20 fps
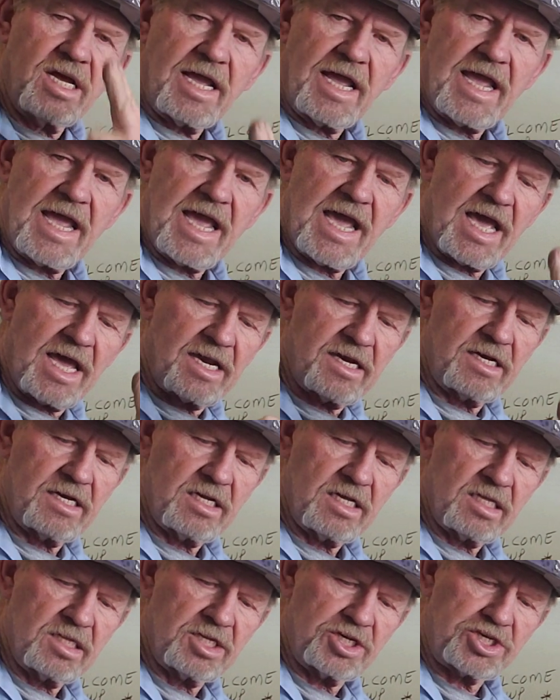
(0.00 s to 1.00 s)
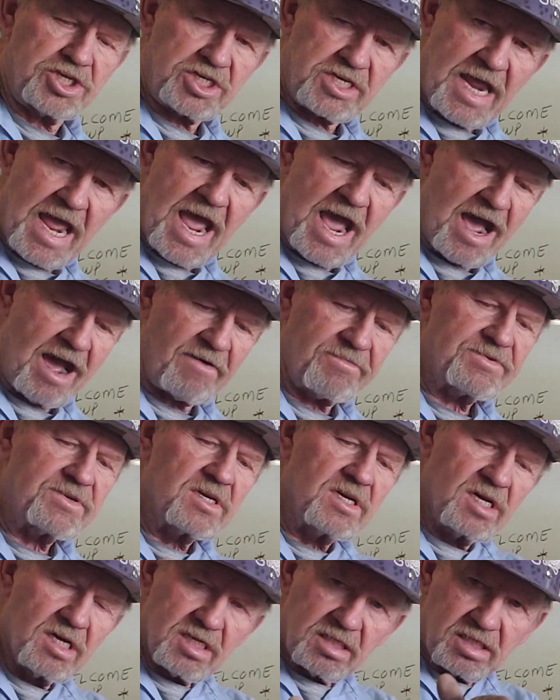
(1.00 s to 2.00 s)
and the shaft
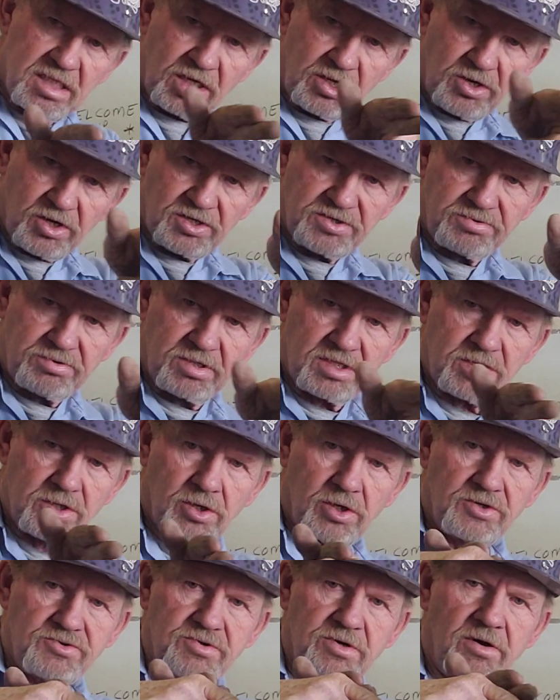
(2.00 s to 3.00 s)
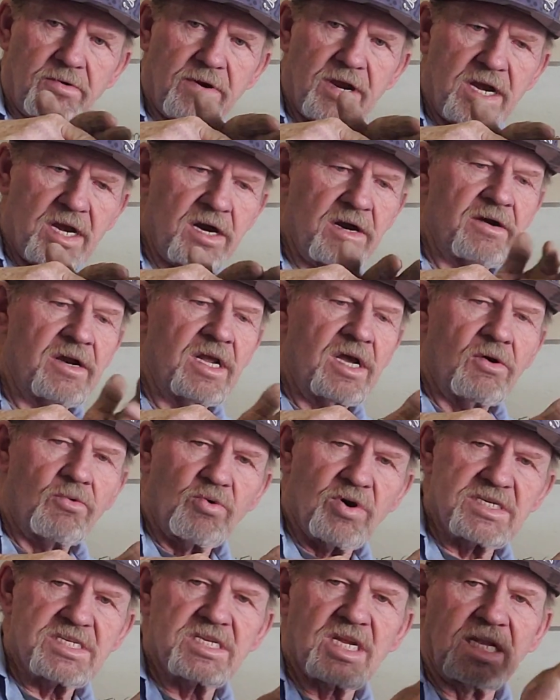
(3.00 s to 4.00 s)
that goes through this whole drill right here
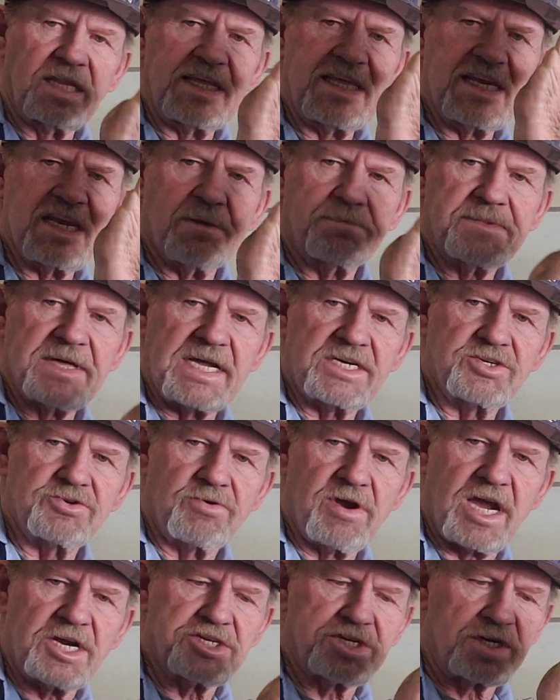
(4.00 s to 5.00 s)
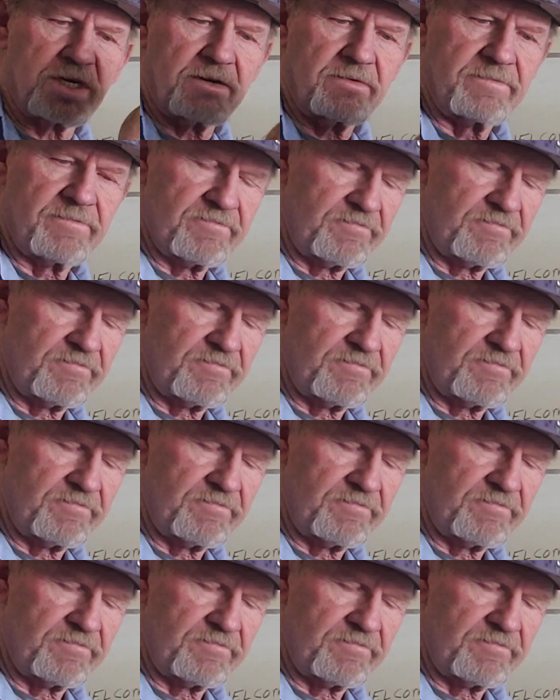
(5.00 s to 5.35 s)
wants to lean up that direction.